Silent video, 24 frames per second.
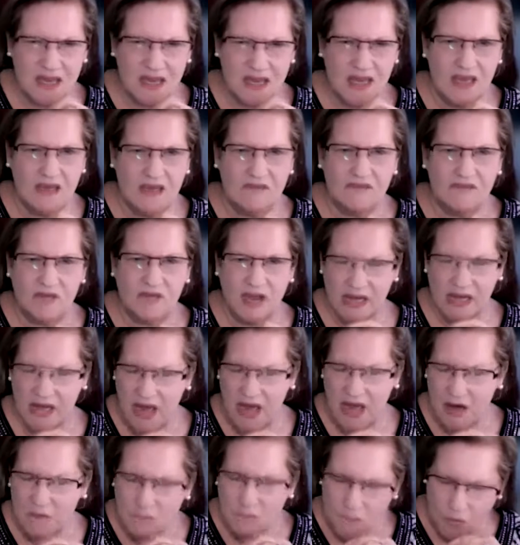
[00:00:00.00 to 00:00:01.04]
in finding
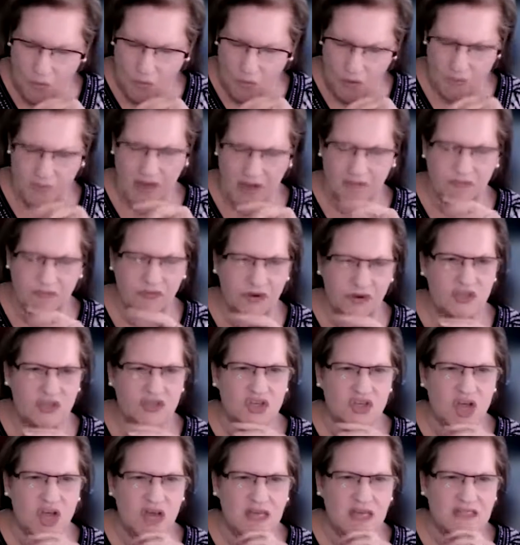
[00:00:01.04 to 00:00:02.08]
out more about
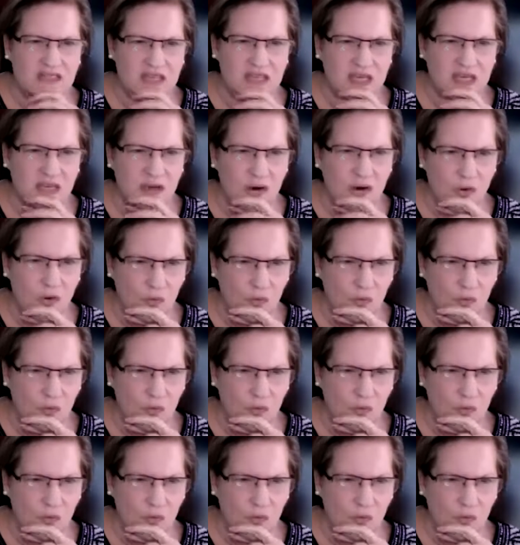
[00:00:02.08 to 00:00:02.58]
franchising